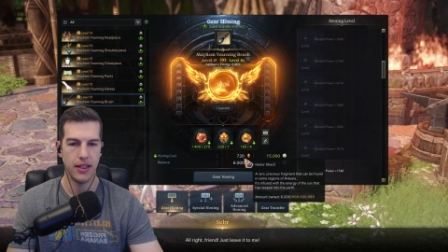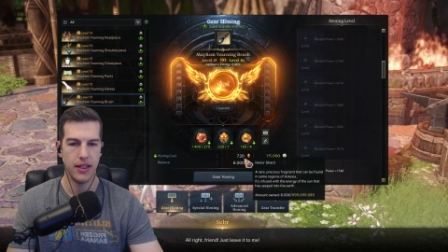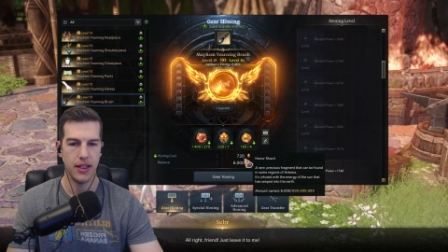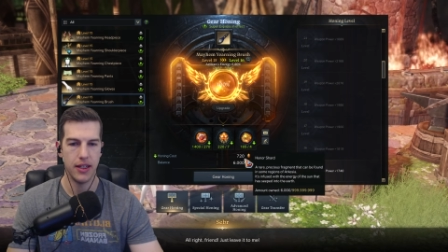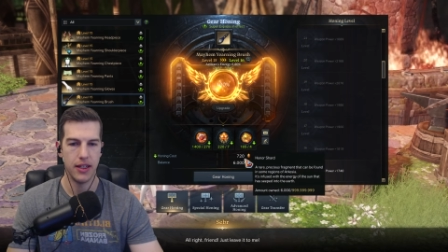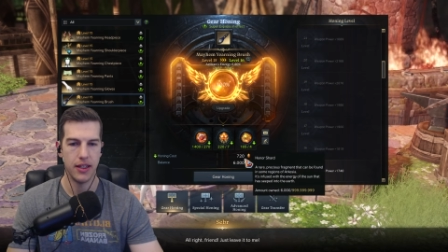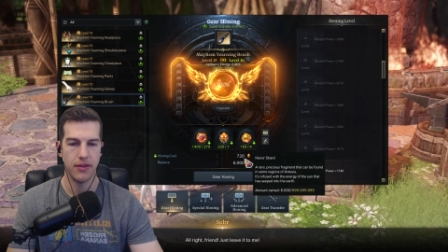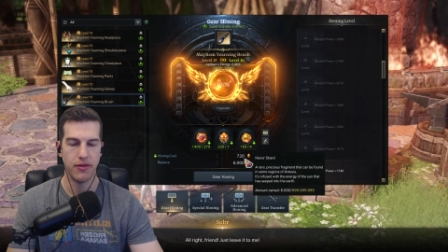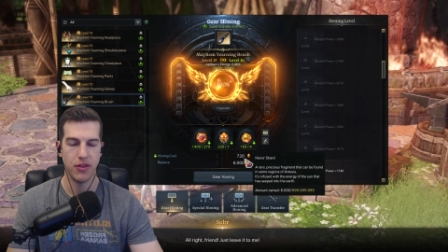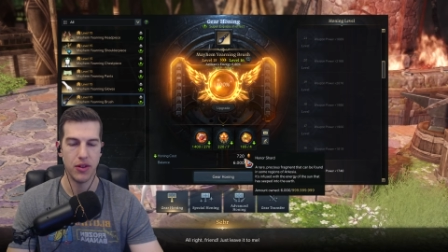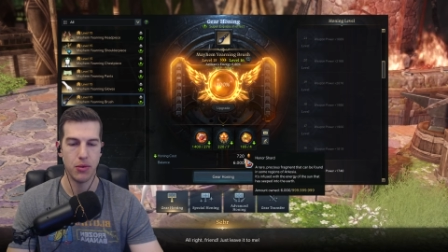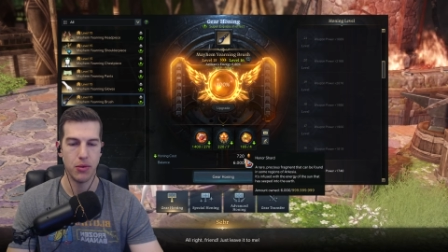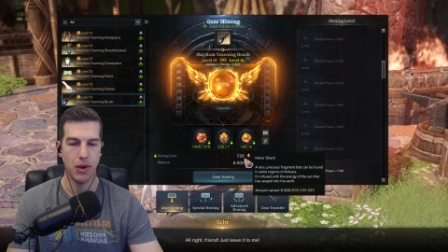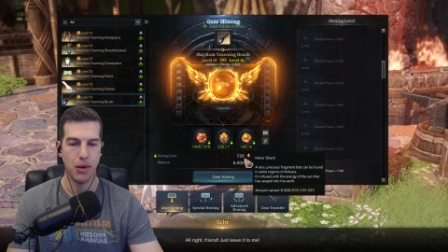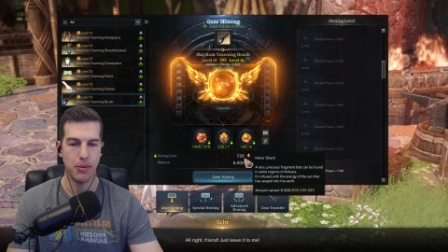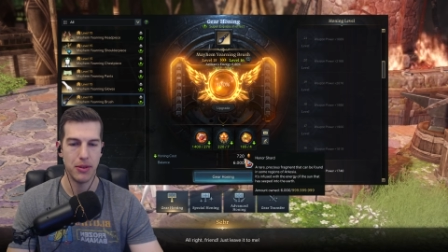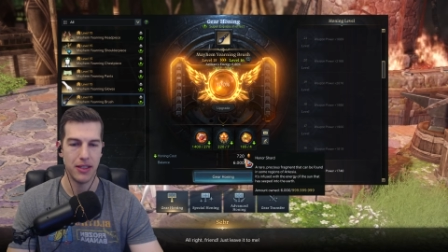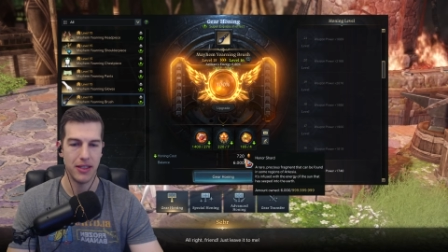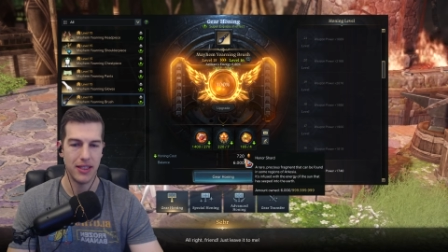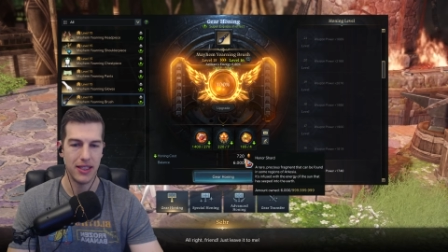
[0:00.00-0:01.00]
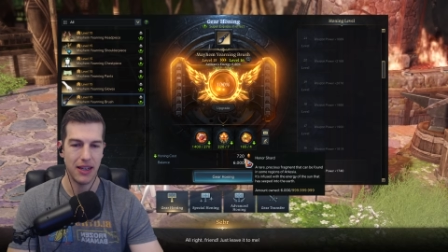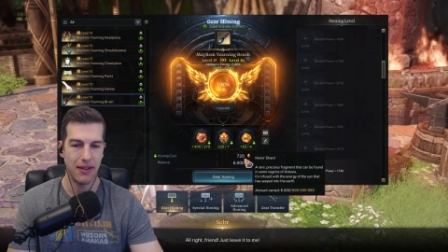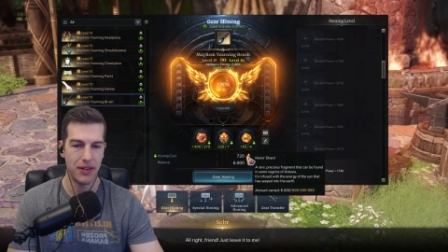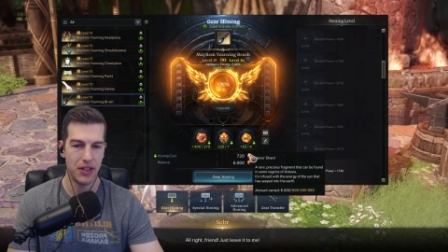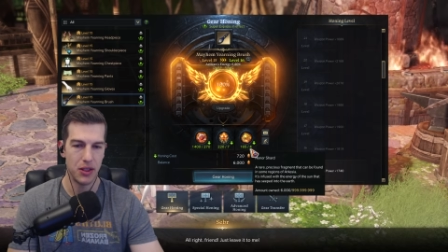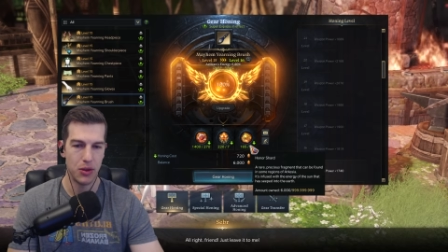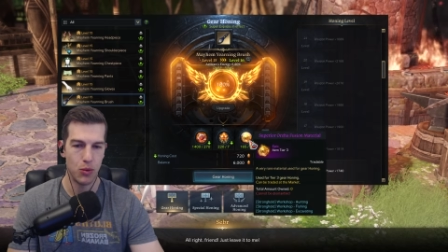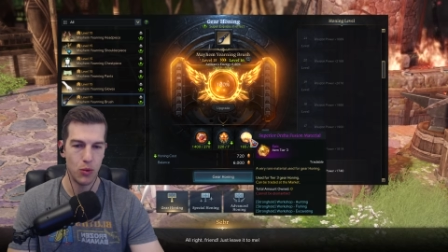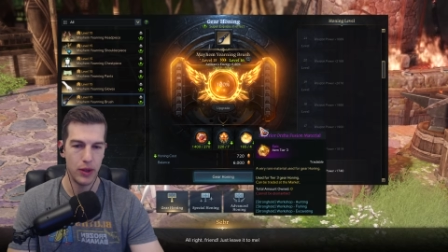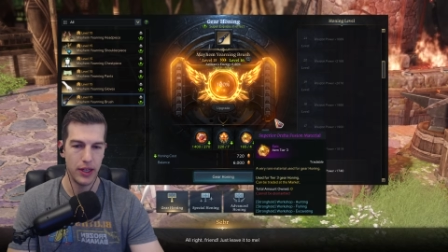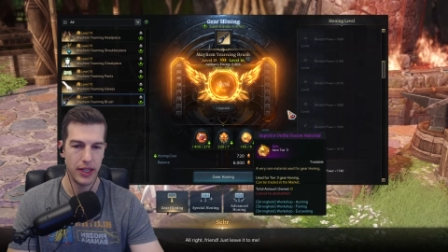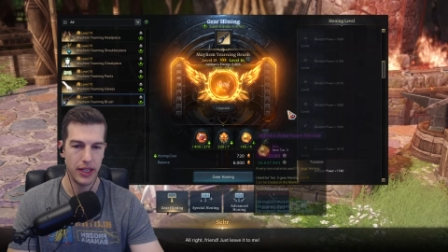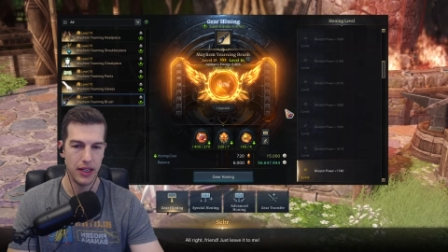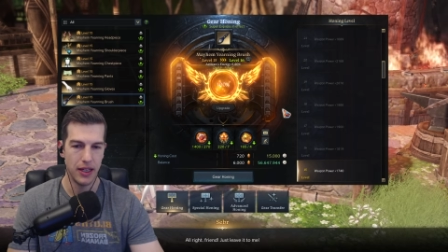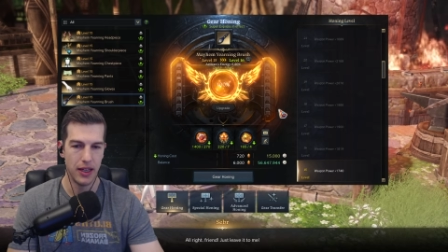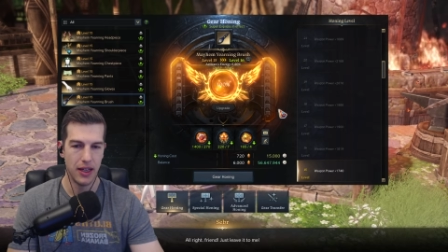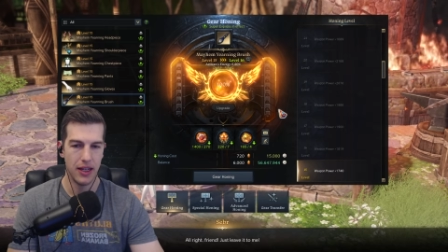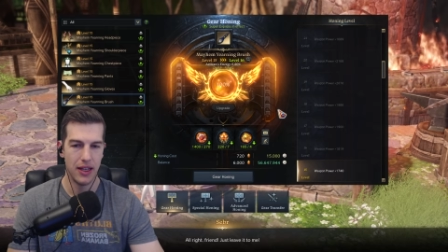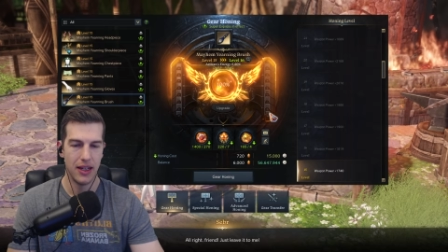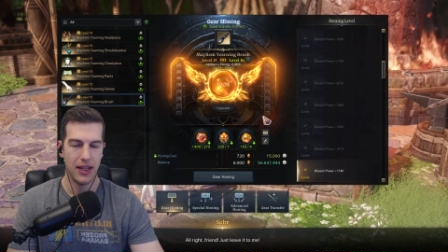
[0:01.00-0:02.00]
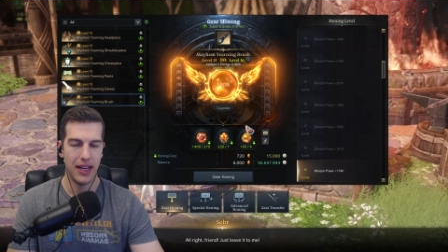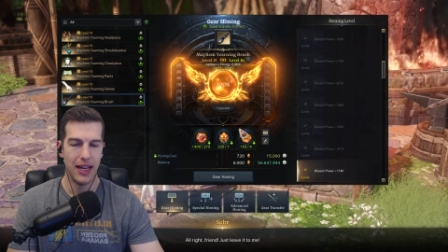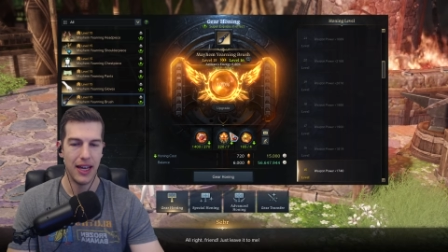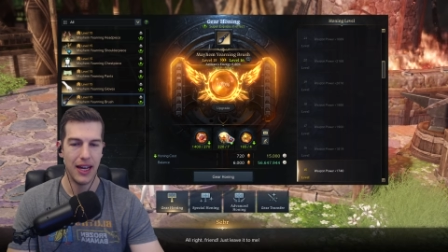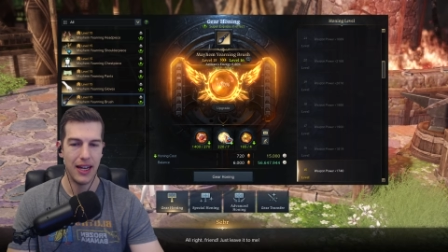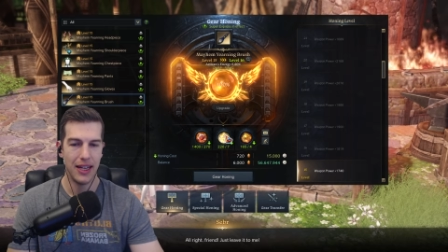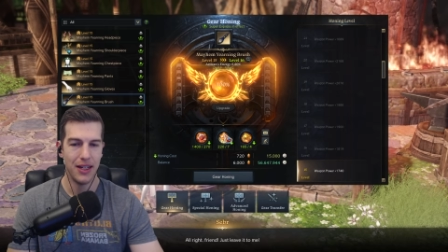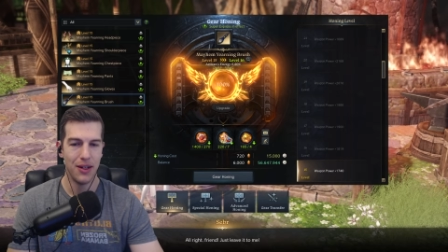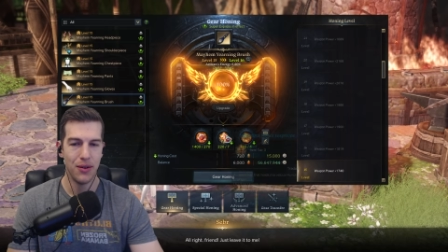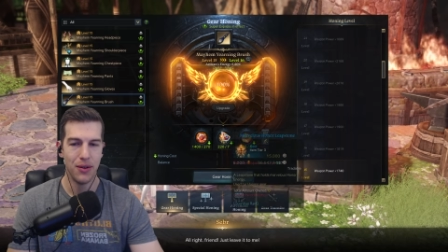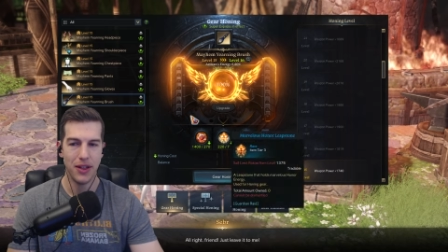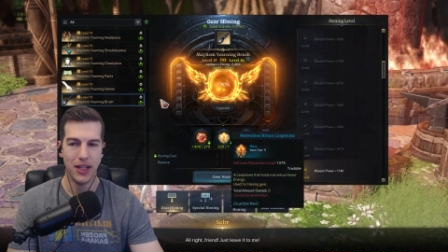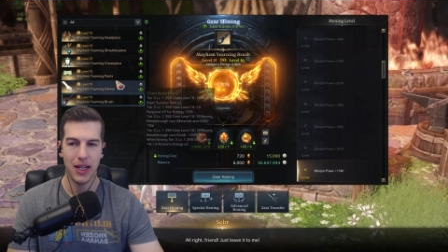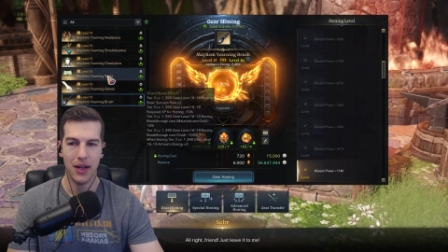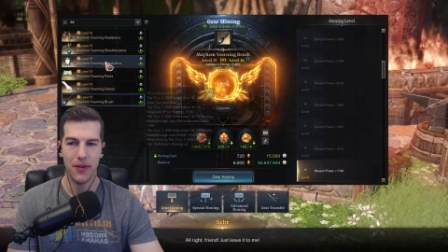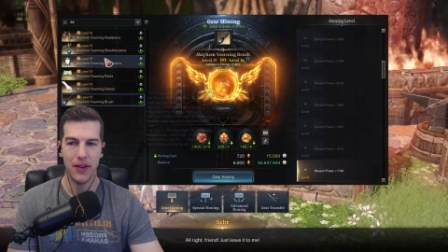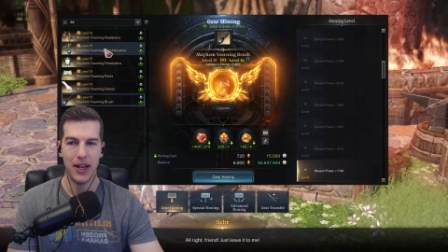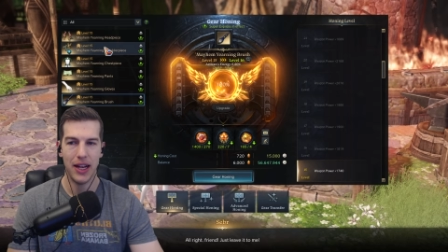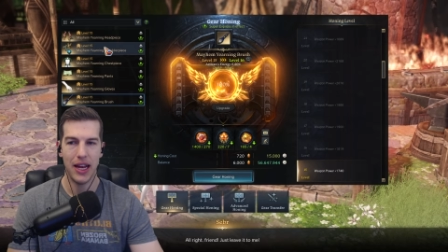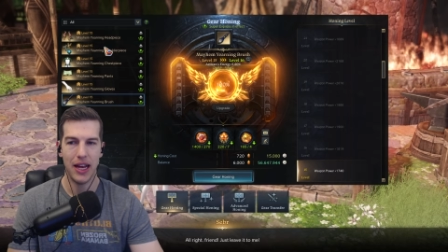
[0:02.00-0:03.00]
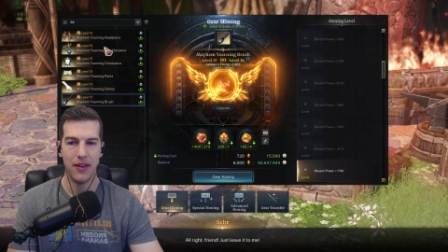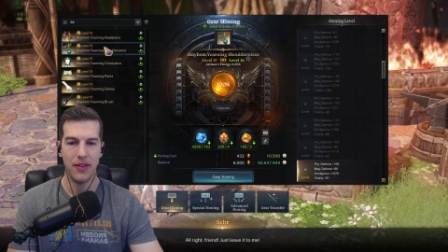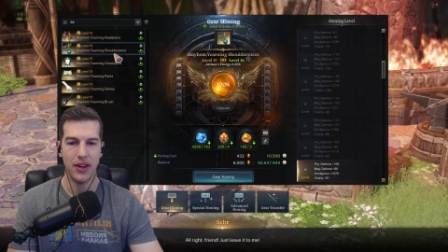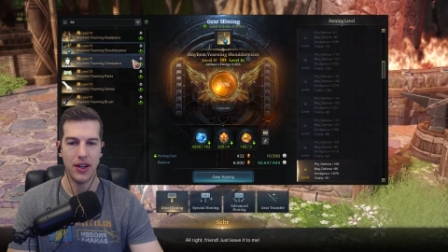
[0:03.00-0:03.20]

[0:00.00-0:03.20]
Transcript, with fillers: and for the weapon it's 720. I don't think I'm gonna have